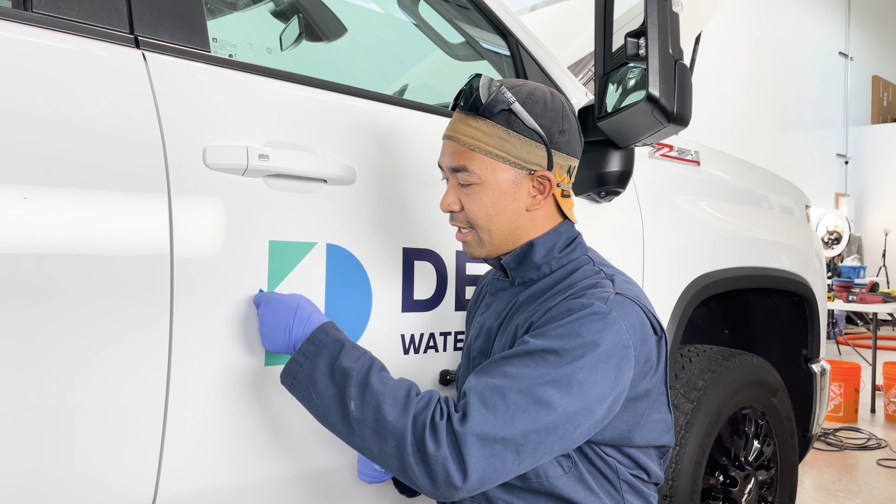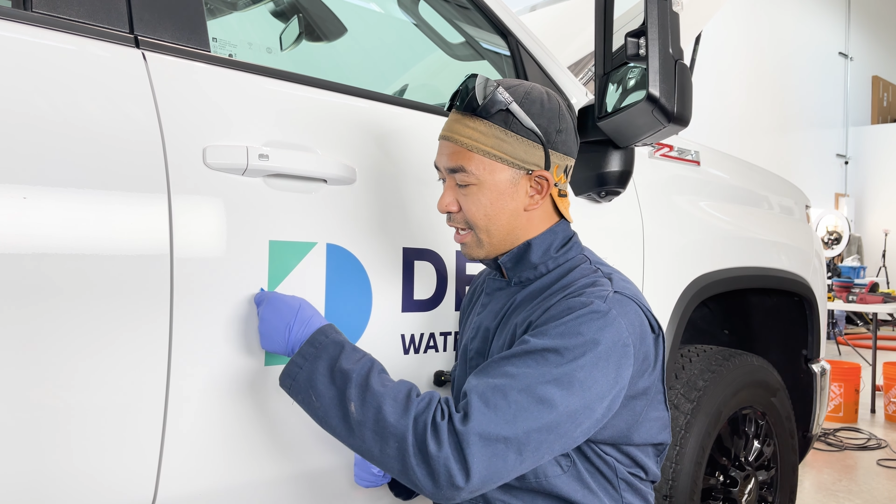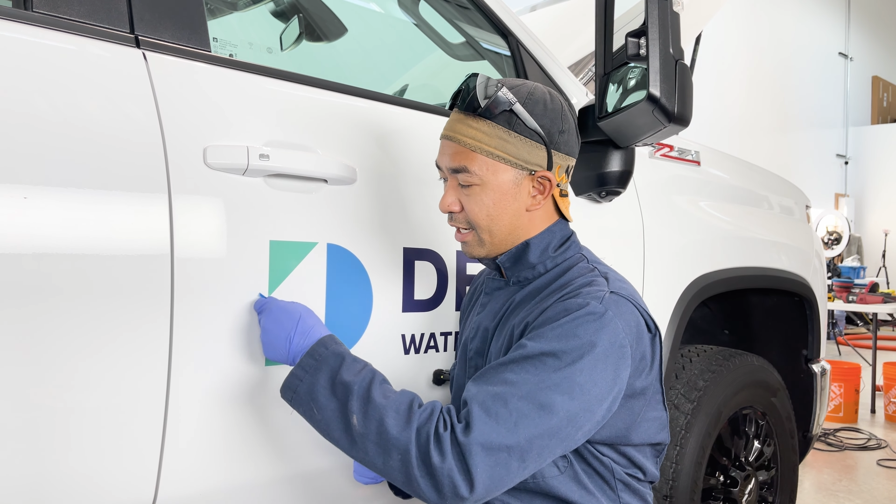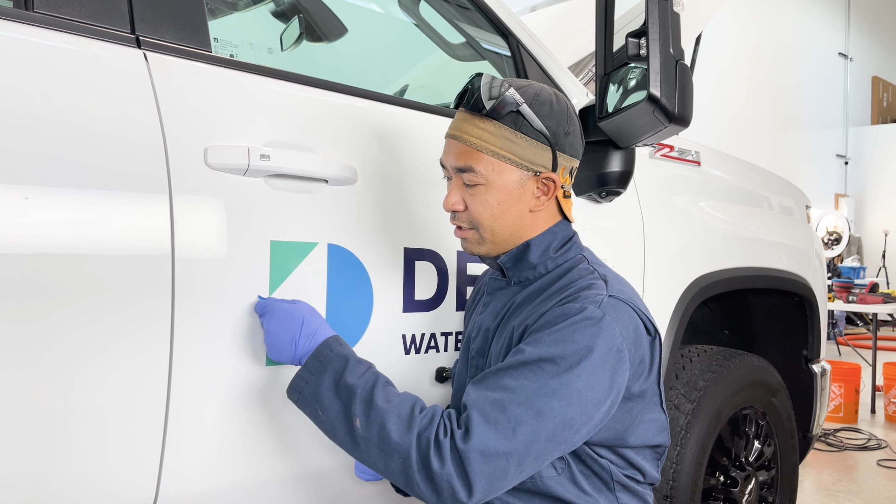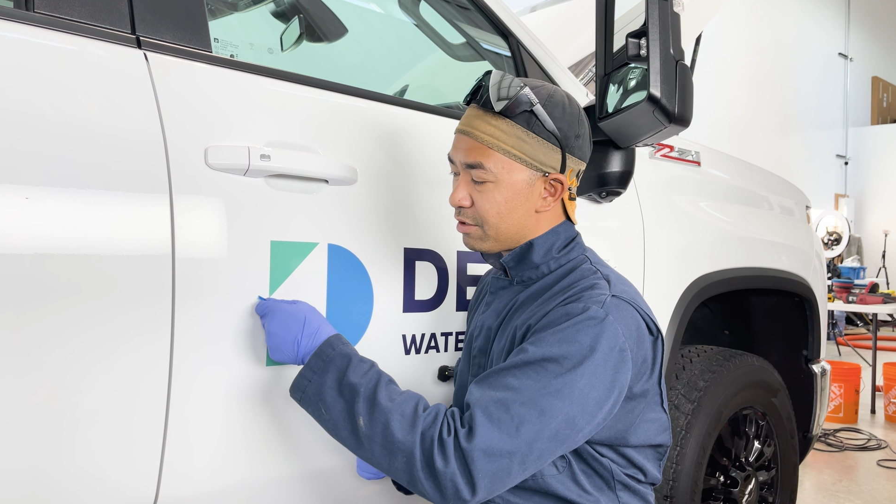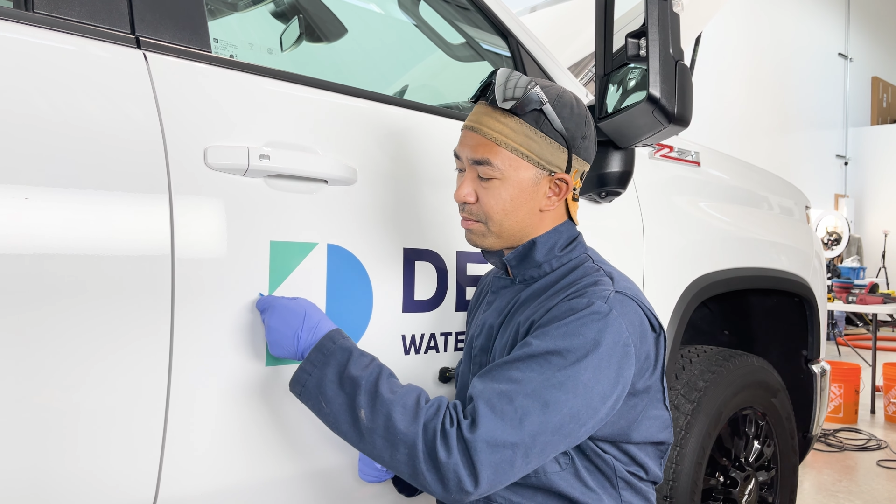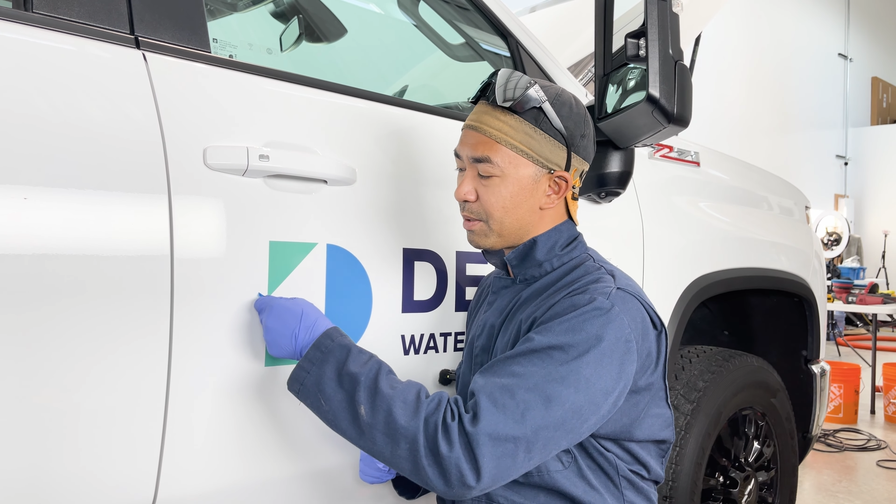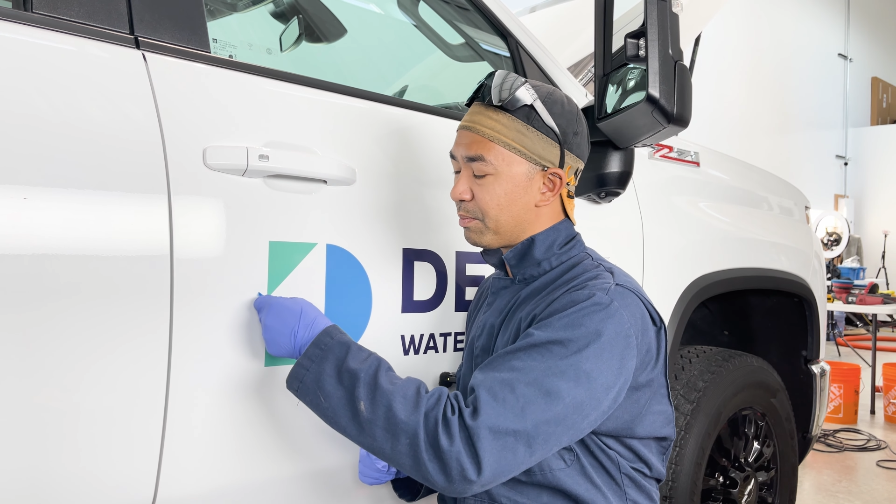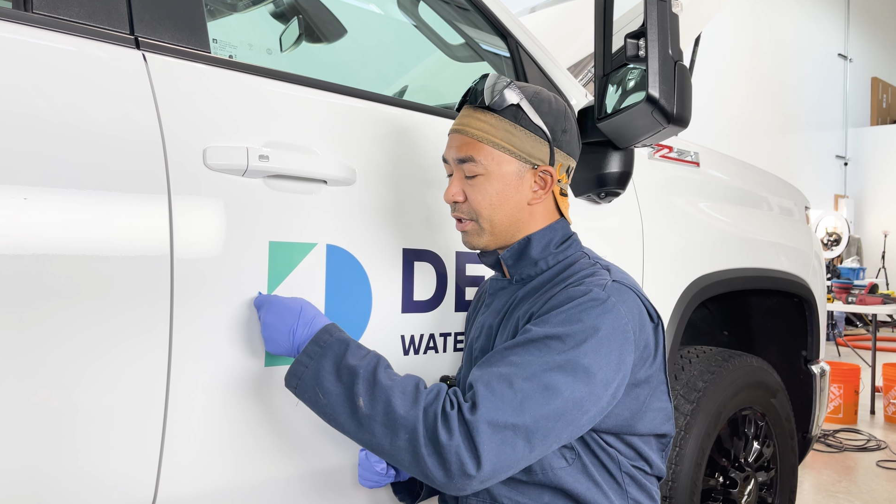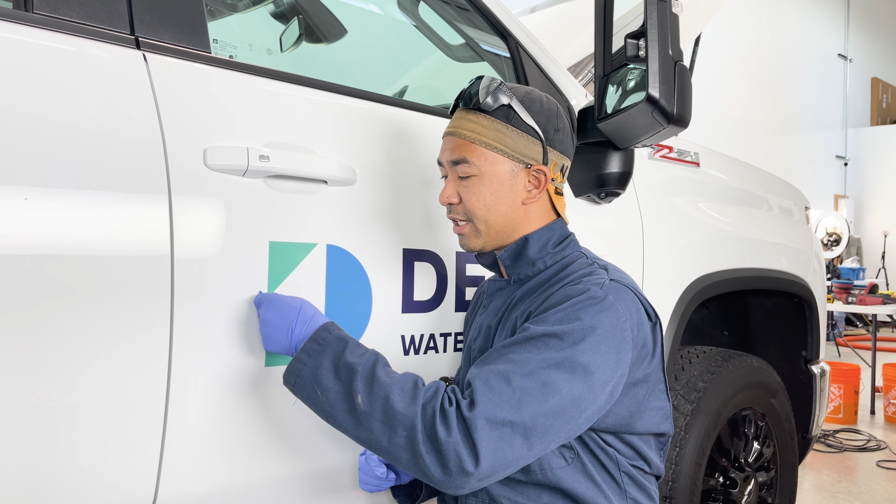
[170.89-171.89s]
And you can be
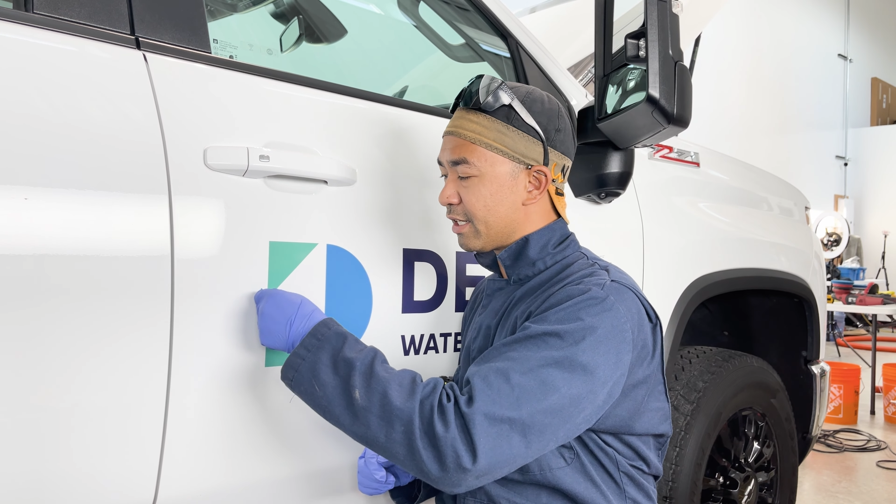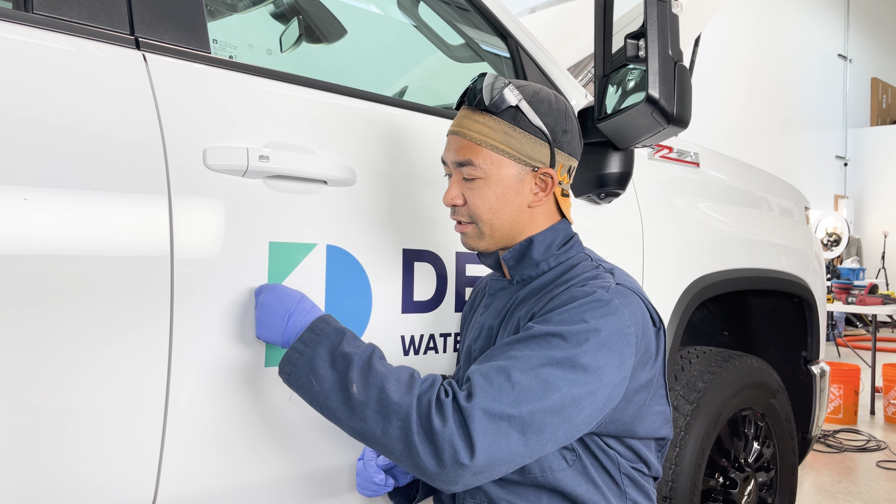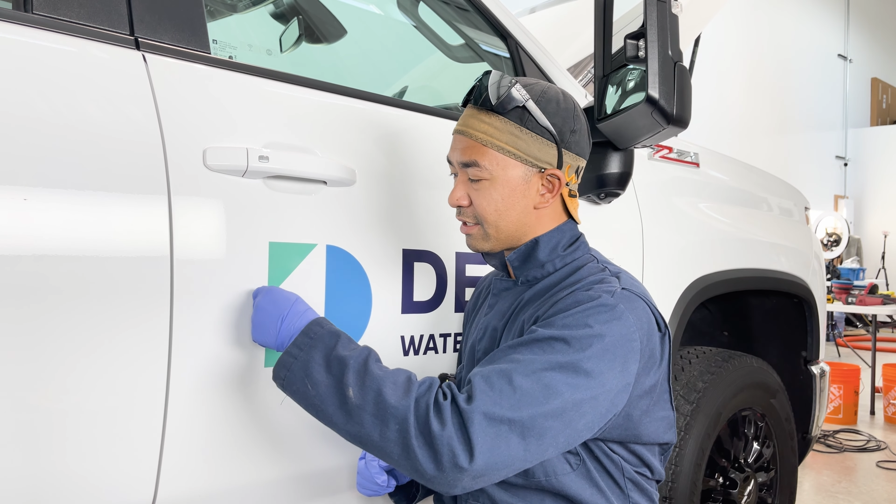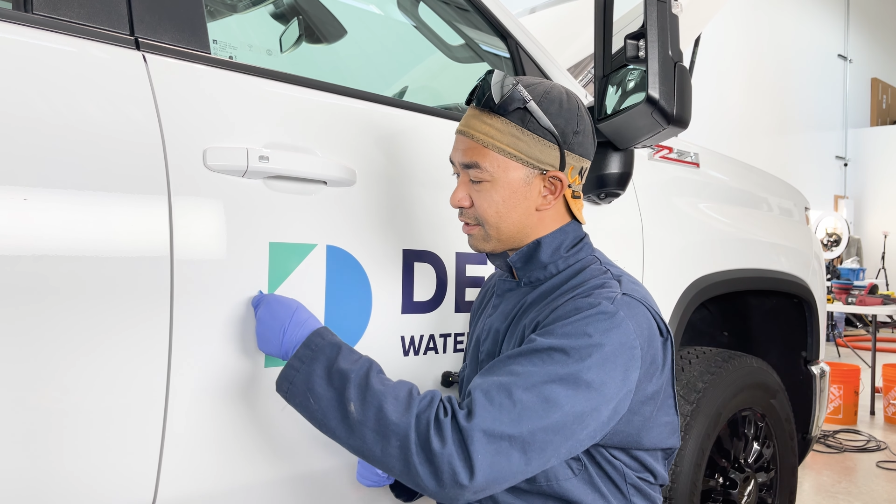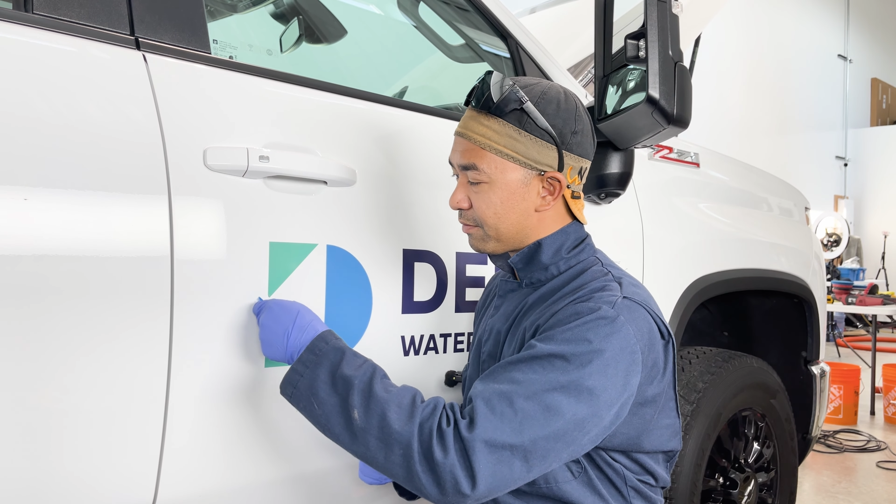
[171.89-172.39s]
pretty aggressive